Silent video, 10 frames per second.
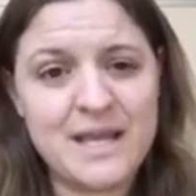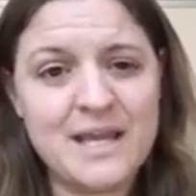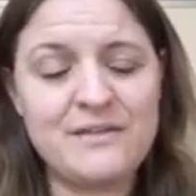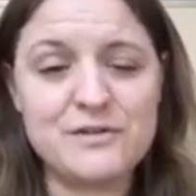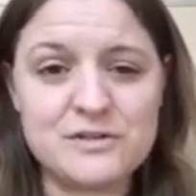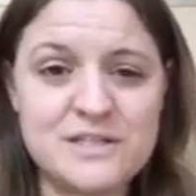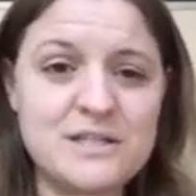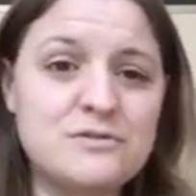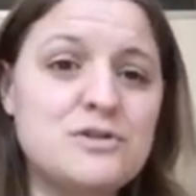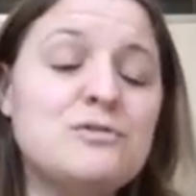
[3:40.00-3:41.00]
If your
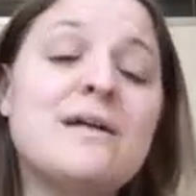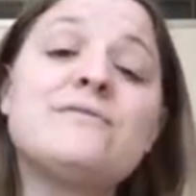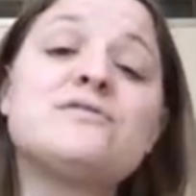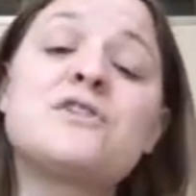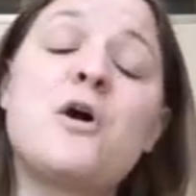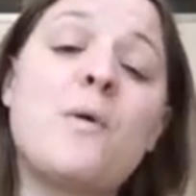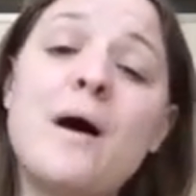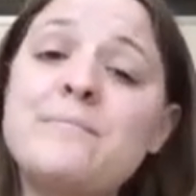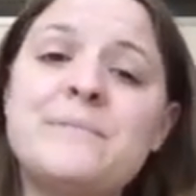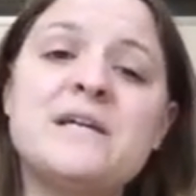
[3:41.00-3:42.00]
CO2 levels go
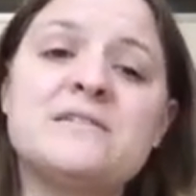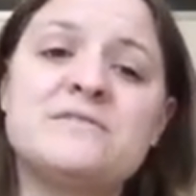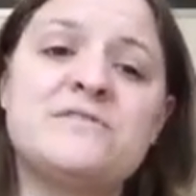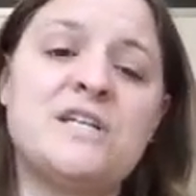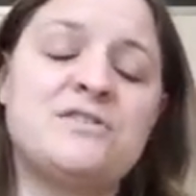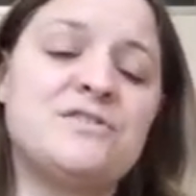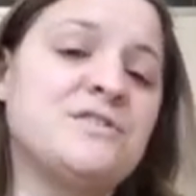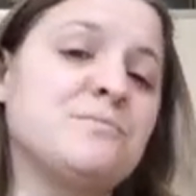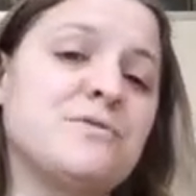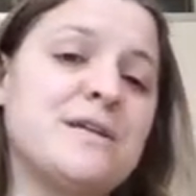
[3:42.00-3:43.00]
up because of changes
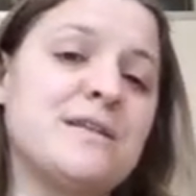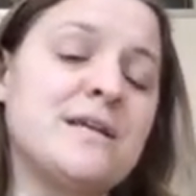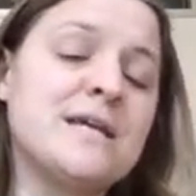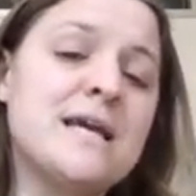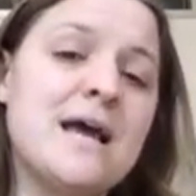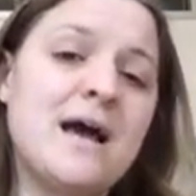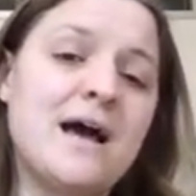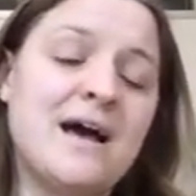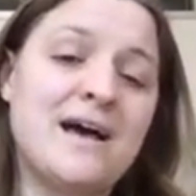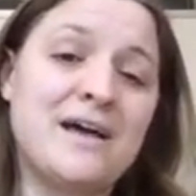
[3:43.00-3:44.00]
in breathing,
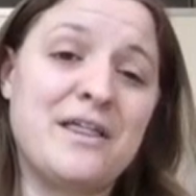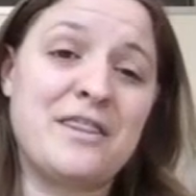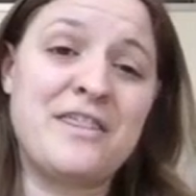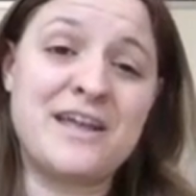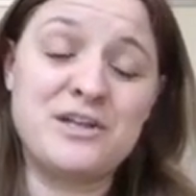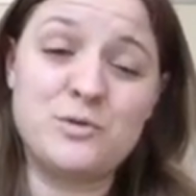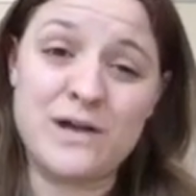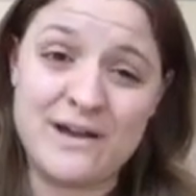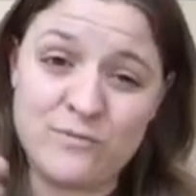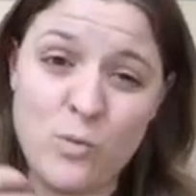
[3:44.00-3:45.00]
then you will
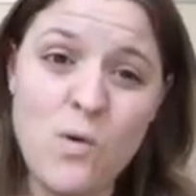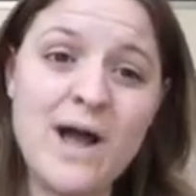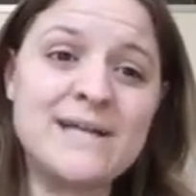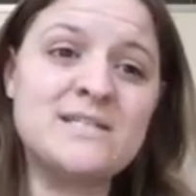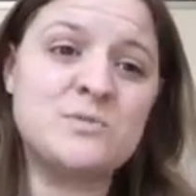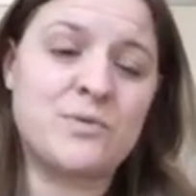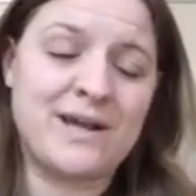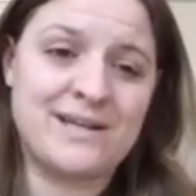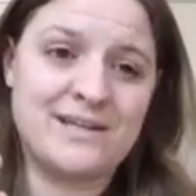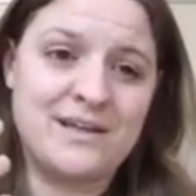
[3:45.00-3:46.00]
have
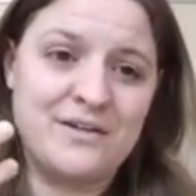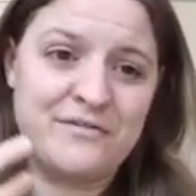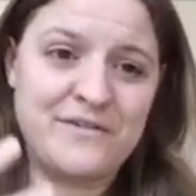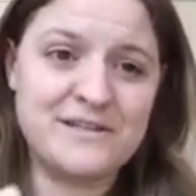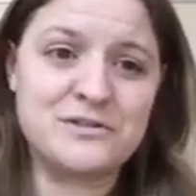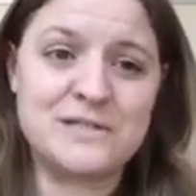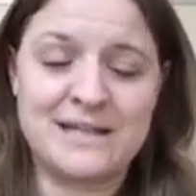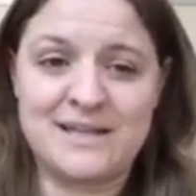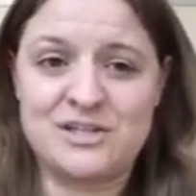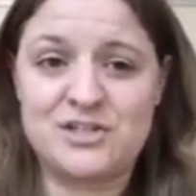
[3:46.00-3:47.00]
widespread
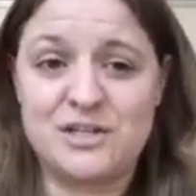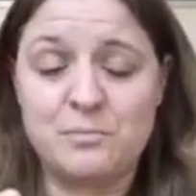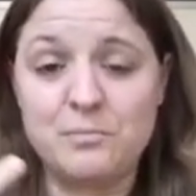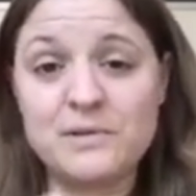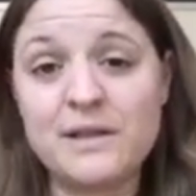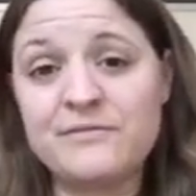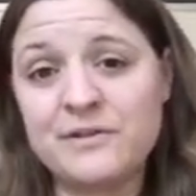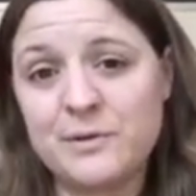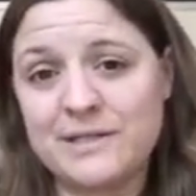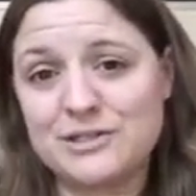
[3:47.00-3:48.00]
vasodilation, blood
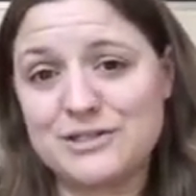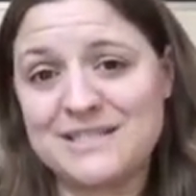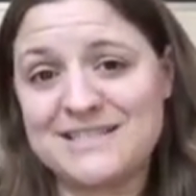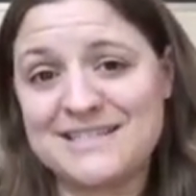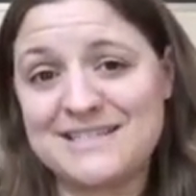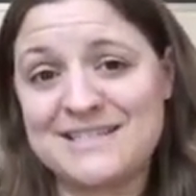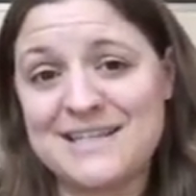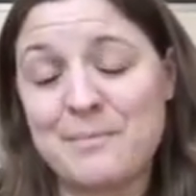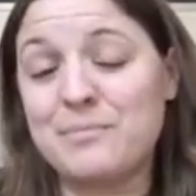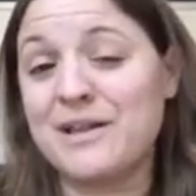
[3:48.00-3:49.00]
flow increases,
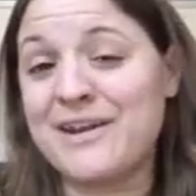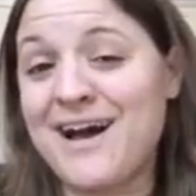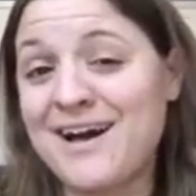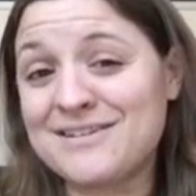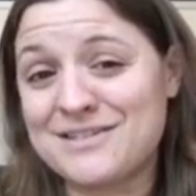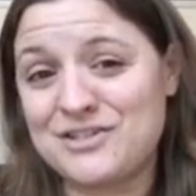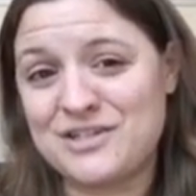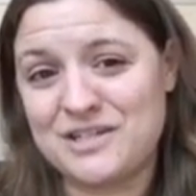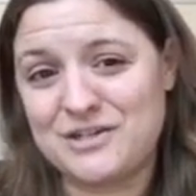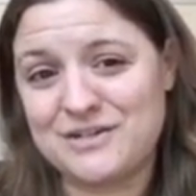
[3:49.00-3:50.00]
blood
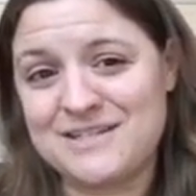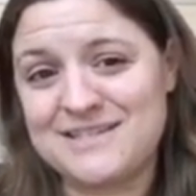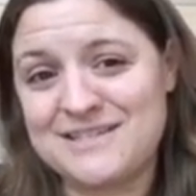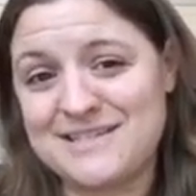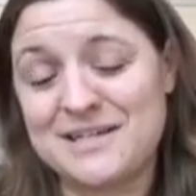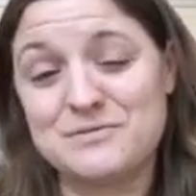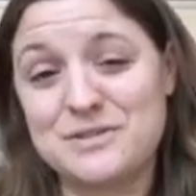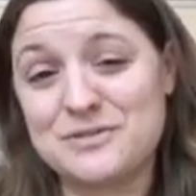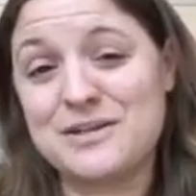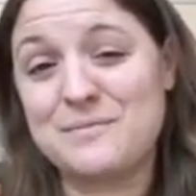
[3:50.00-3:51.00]
oxygen increases
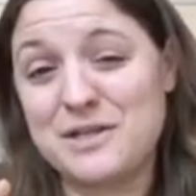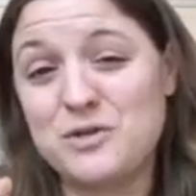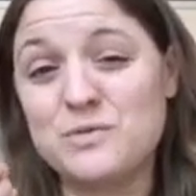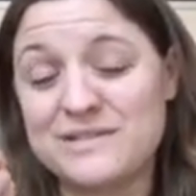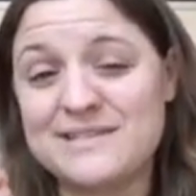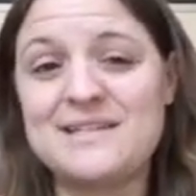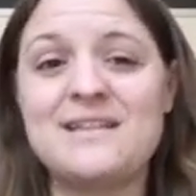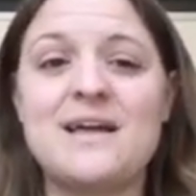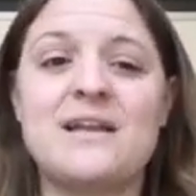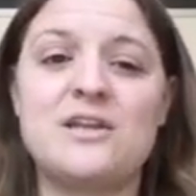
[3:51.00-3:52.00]
downstream, and you will see
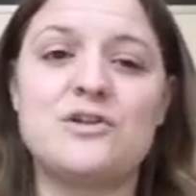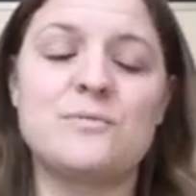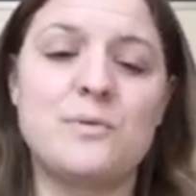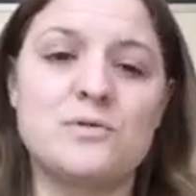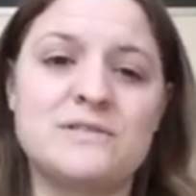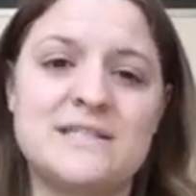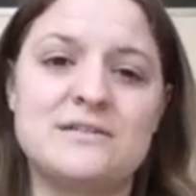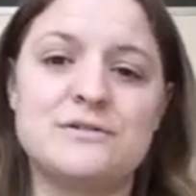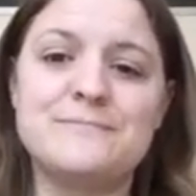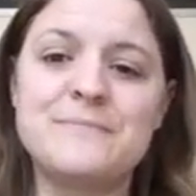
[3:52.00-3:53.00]
that in your bold
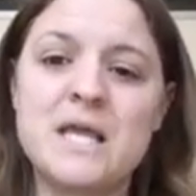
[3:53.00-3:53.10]
signal.